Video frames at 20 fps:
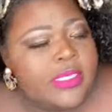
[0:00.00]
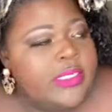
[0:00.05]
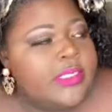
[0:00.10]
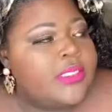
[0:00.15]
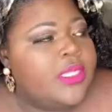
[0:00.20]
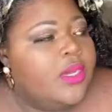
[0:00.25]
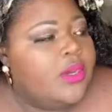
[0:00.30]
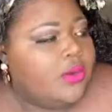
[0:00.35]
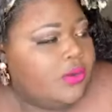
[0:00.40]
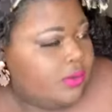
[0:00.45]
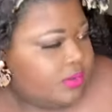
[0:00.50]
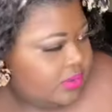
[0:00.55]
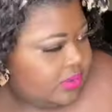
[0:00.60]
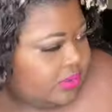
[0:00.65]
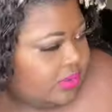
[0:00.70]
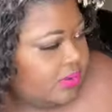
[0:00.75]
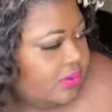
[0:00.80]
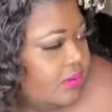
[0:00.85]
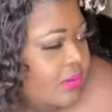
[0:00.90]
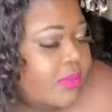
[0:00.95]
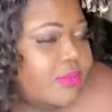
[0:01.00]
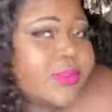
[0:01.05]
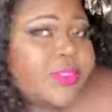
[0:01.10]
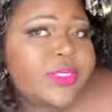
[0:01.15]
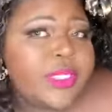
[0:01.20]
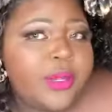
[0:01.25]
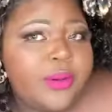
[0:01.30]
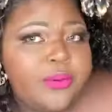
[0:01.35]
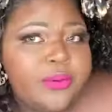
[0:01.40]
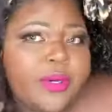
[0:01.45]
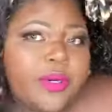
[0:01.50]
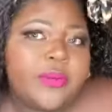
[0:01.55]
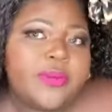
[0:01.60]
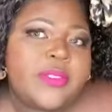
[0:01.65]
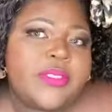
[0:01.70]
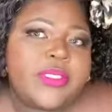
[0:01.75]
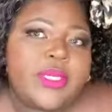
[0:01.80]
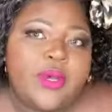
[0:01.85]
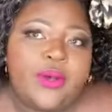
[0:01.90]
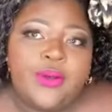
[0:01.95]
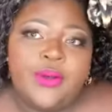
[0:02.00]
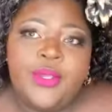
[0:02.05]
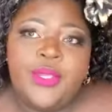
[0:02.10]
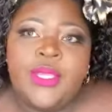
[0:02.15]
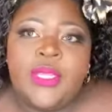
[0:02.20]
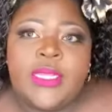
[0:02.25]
So, whew, I'm so nervous, y'all.